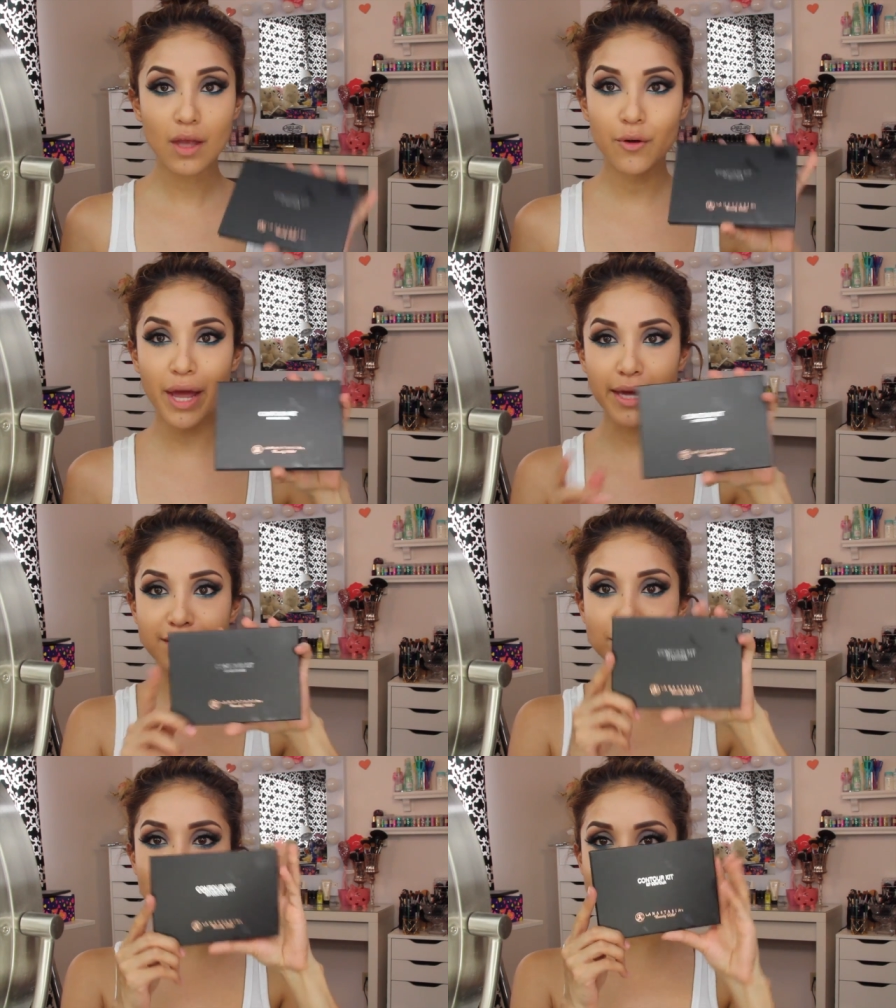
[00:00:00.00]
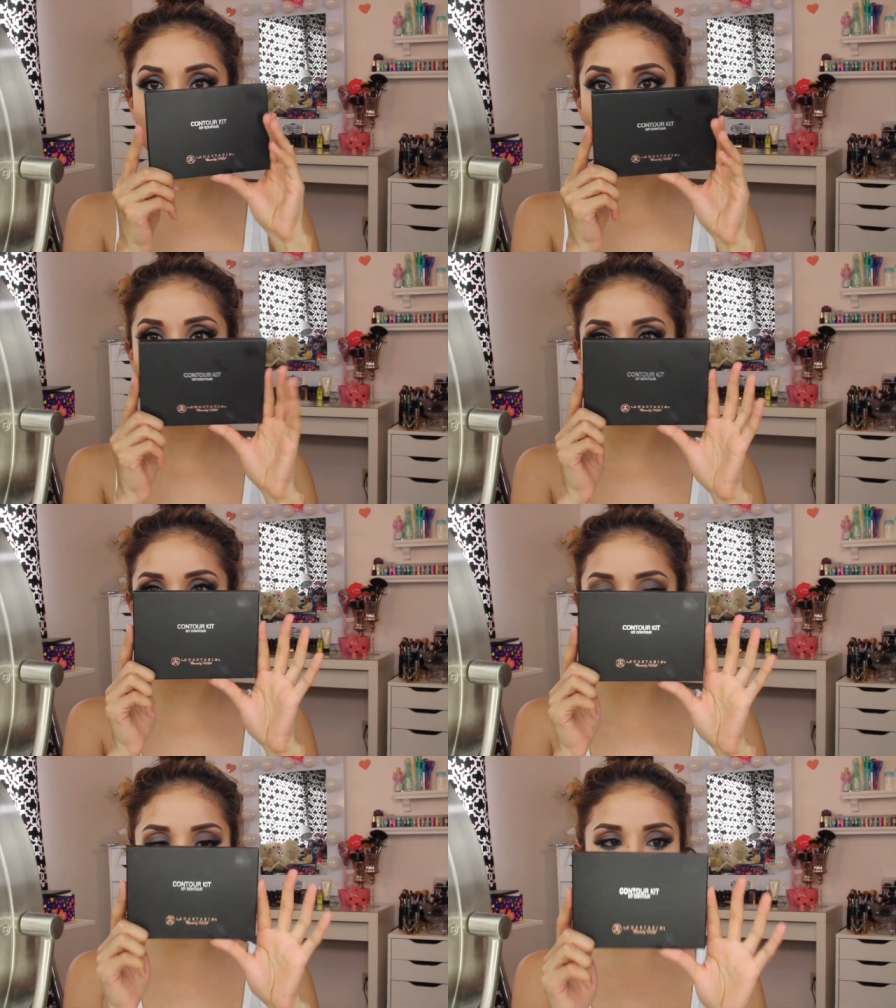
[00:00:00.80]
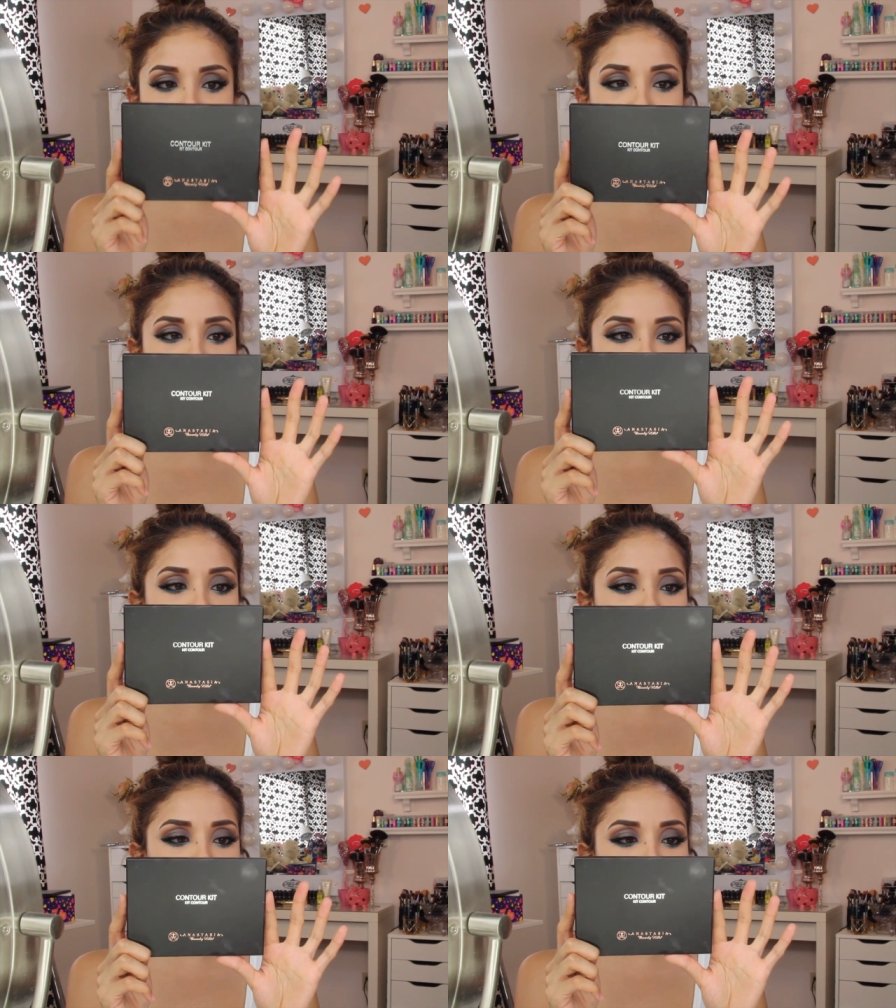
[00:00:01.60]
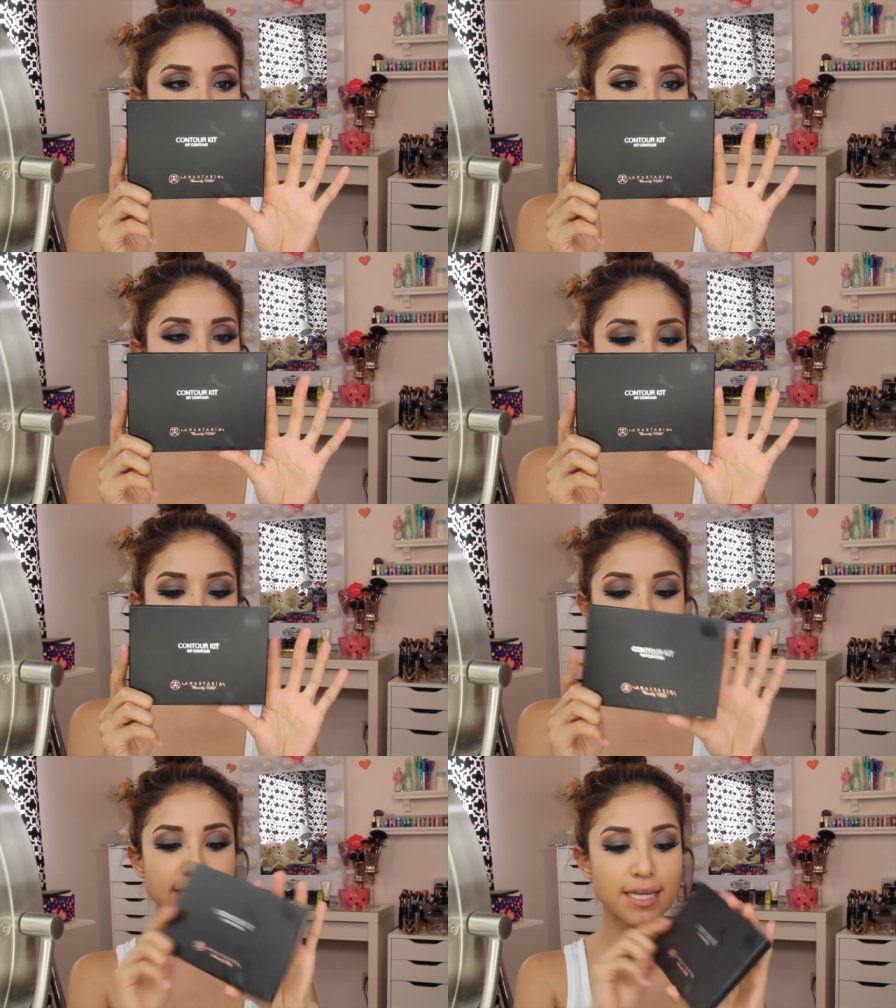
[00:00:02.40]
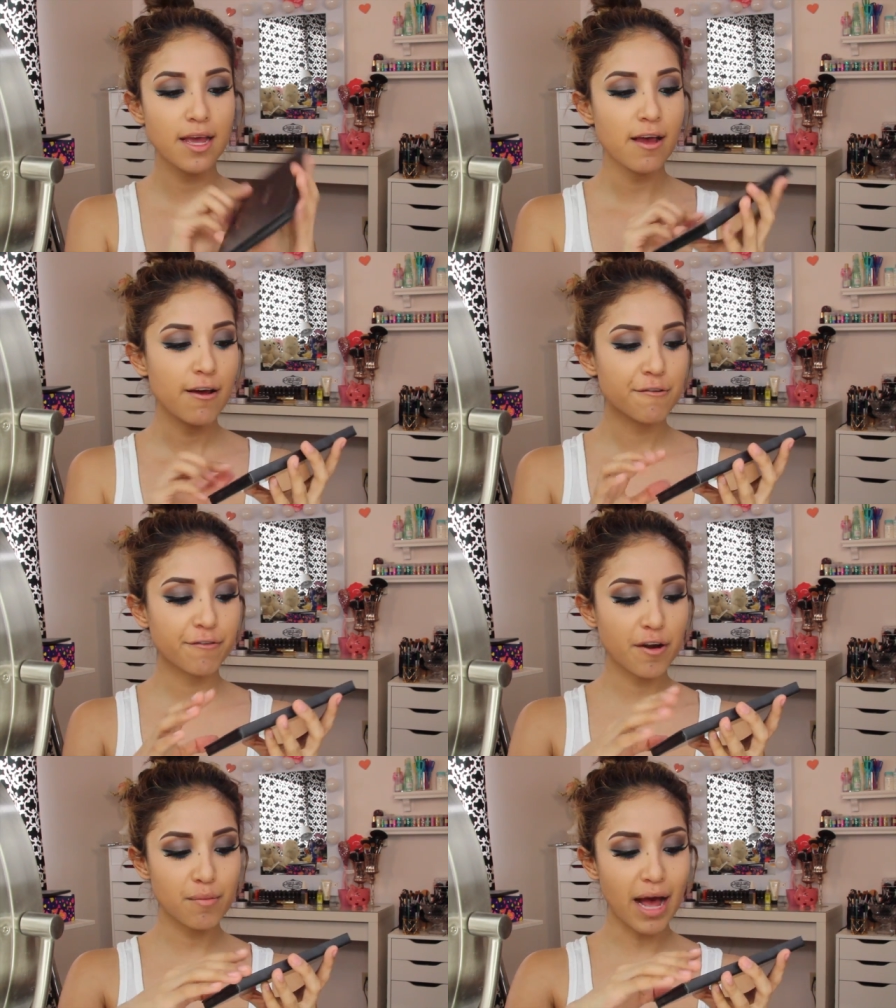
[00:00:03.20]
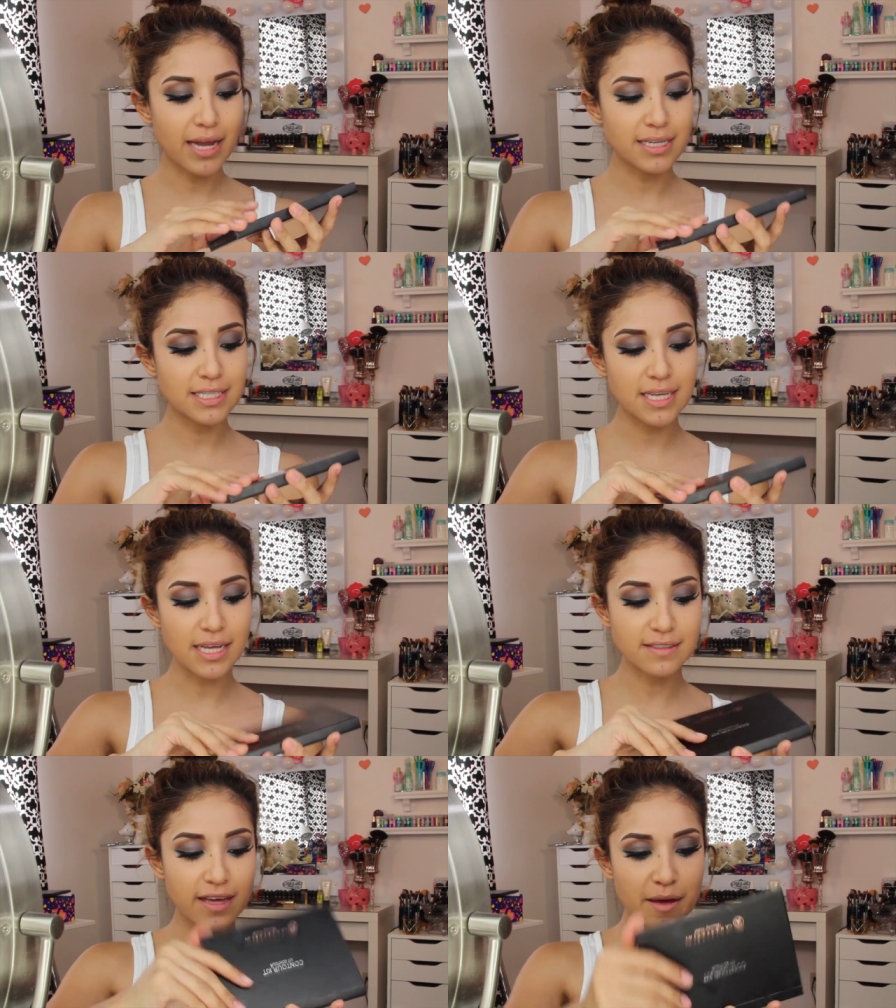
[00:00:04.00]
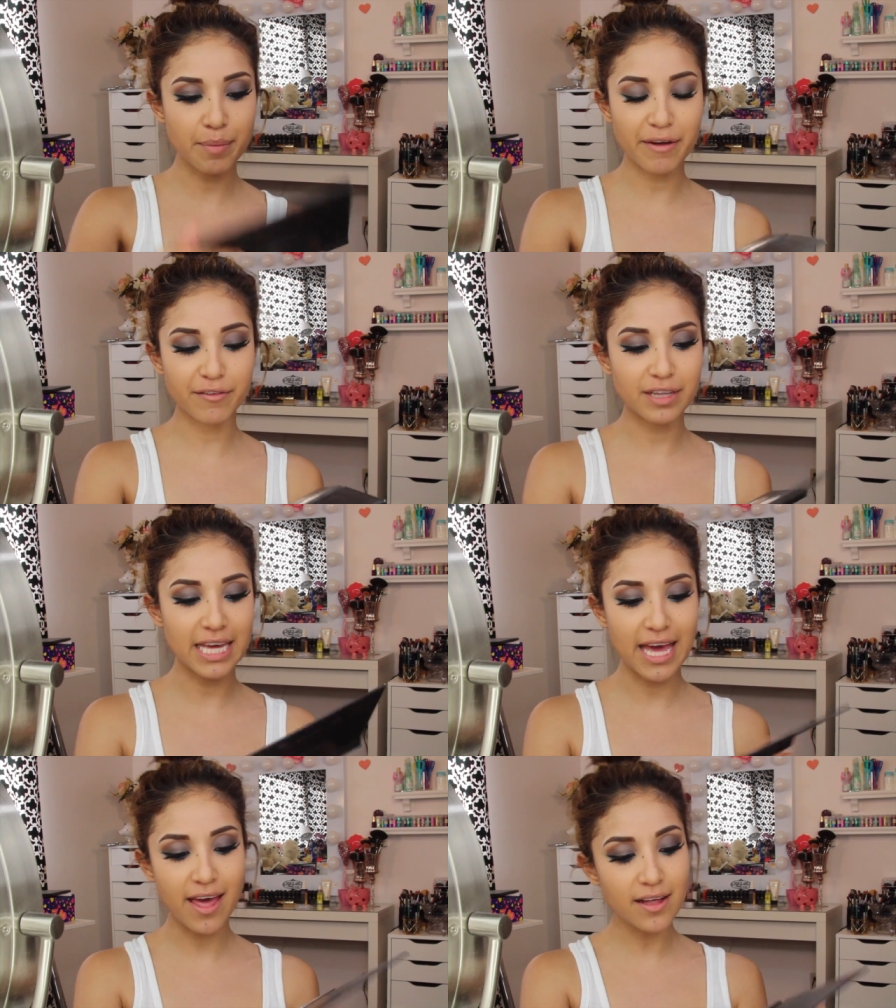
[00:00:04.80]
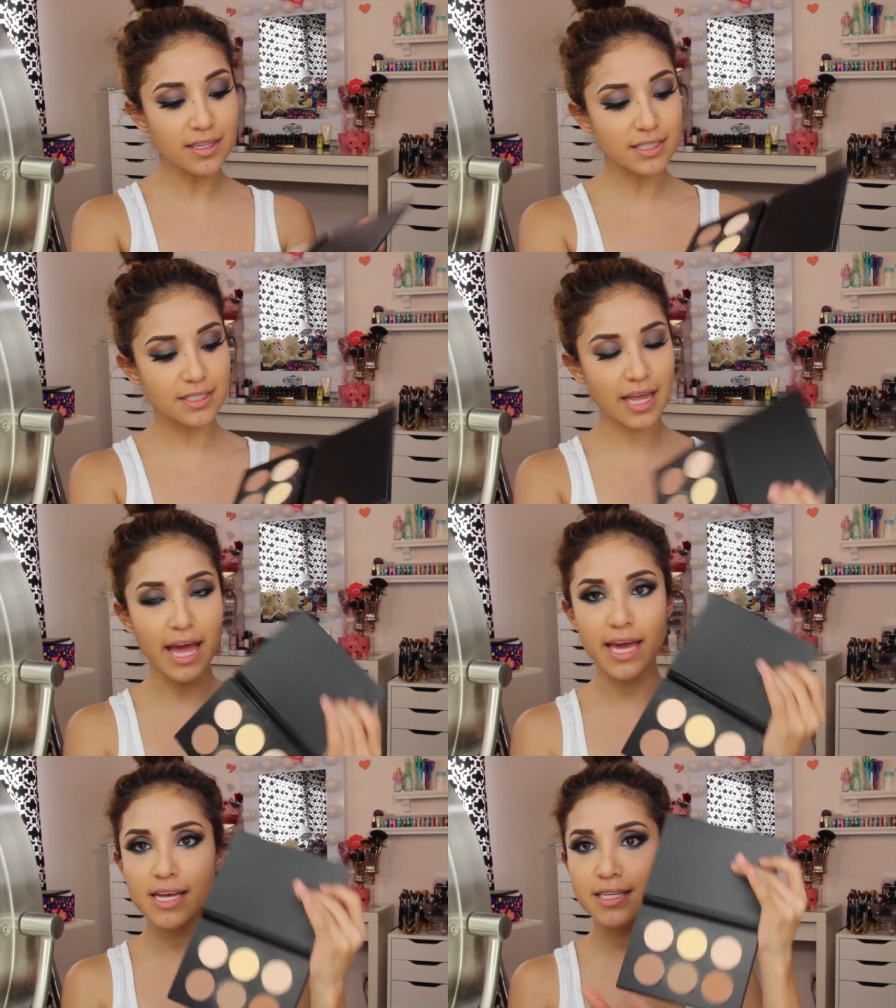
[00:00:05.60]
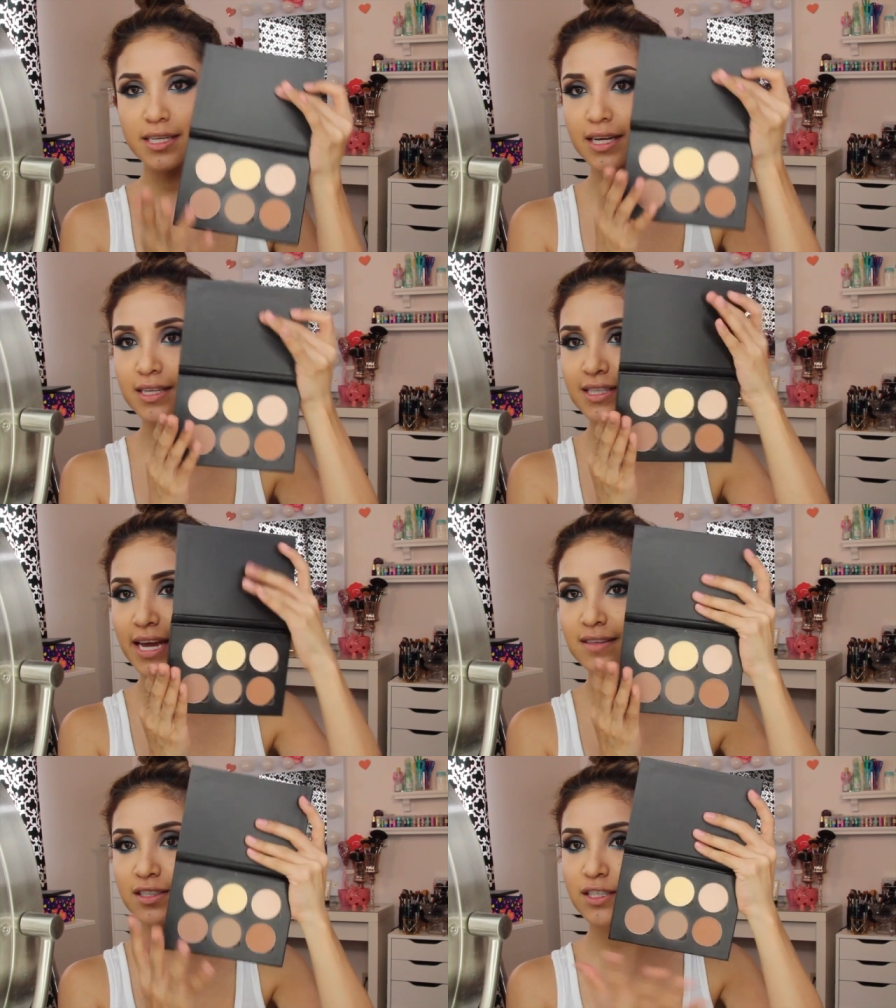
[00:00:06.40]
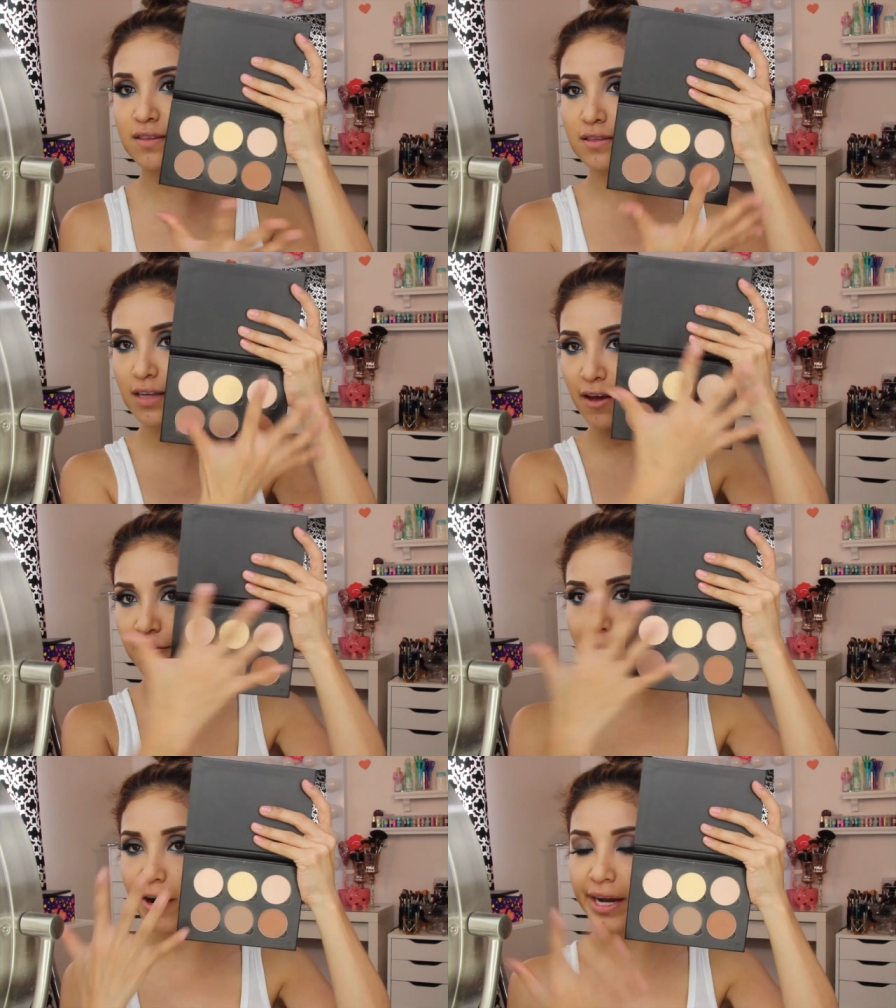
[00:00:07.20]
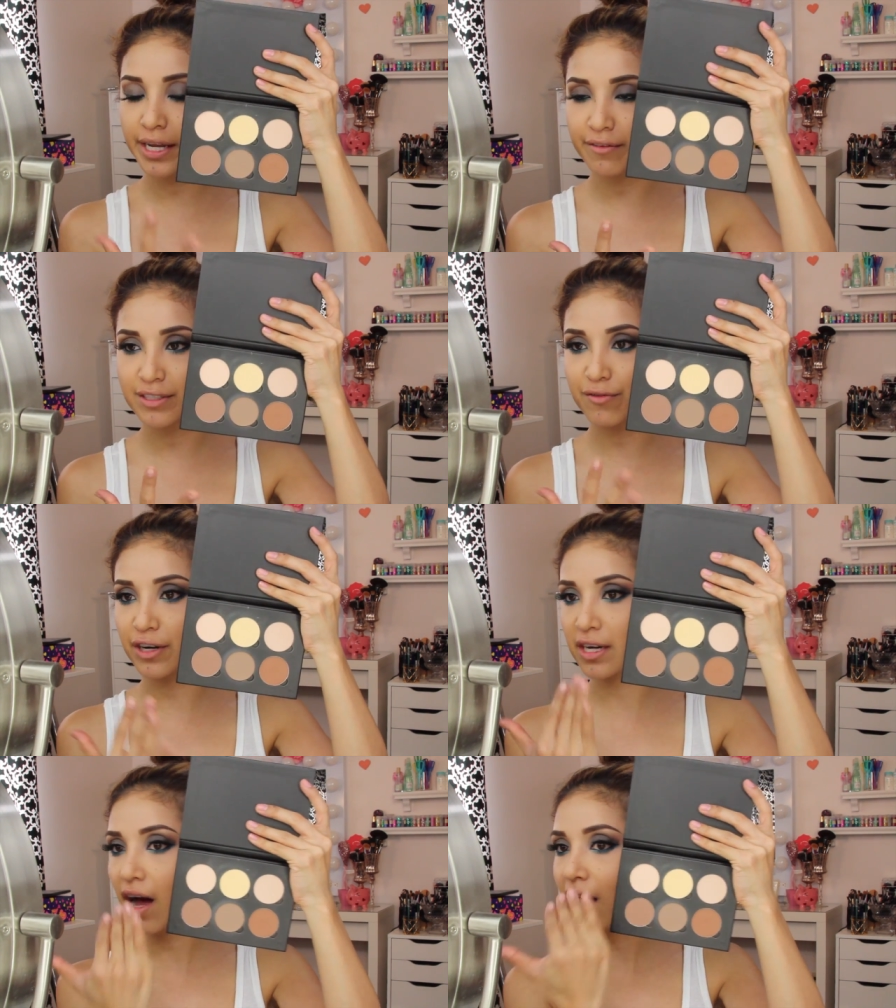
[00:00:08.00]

Okay, so next I'm going to take the Contour Kit from Anastasia Beverly Hills and it contains just a variety of different